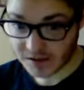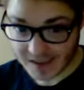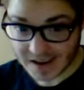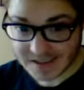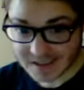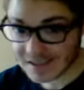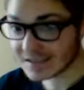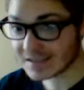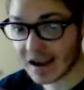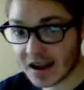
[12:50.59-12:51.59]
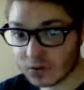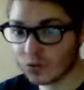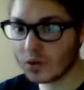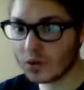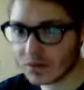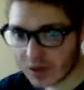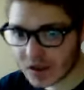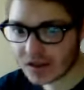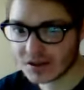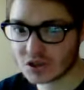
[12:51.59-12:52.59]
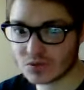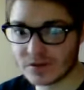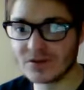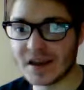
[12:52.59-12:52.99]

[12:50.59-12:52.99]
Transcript: That's not we think it's real,